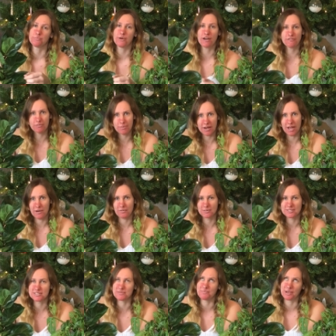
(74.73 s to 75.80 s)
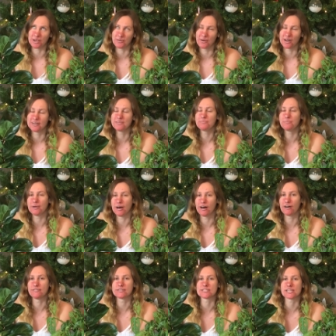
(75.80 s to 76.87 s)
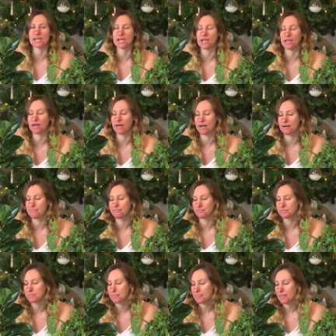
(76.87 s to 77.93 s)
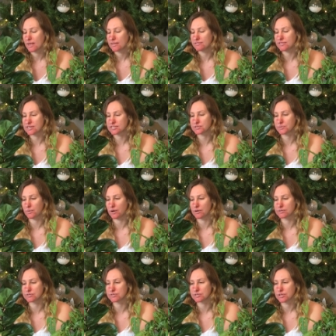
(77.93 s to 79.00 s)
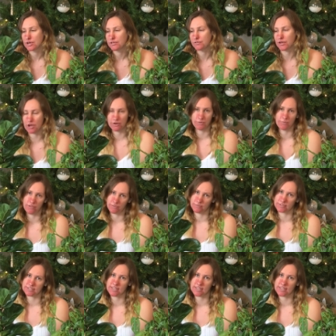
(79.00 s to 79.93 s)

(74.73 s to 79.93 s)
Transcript: Preferably I wanted a bigger one, but obviously this was the only one that was